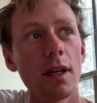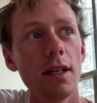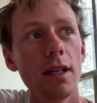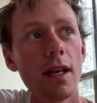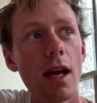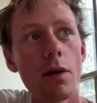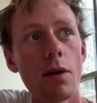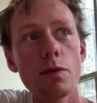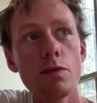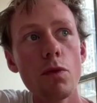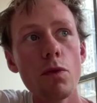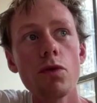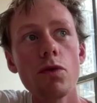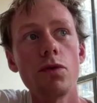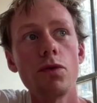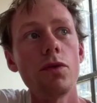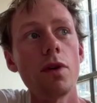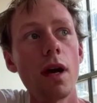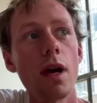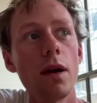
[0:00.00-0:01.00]
yeah, it was
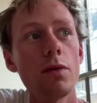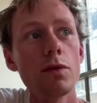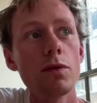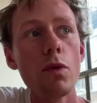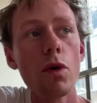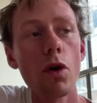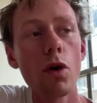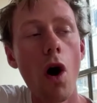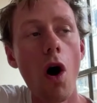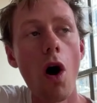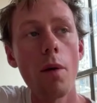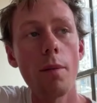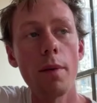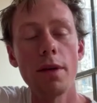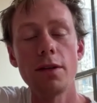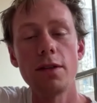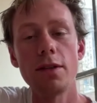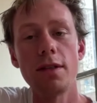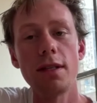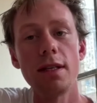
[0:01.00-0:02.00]
more common
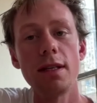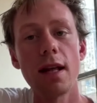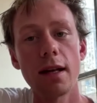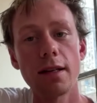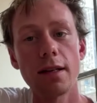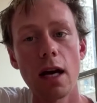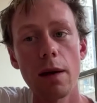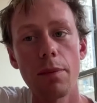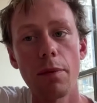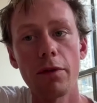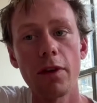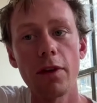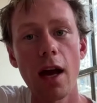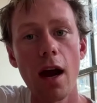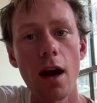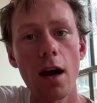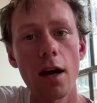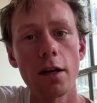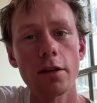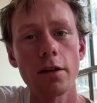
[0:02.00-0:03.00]
to see that type of
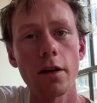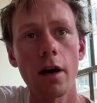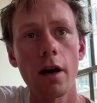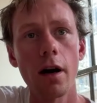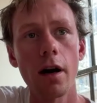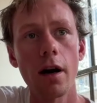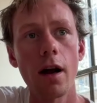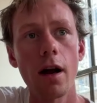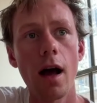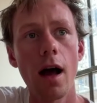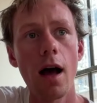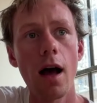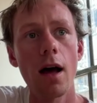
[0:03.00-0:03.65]
character.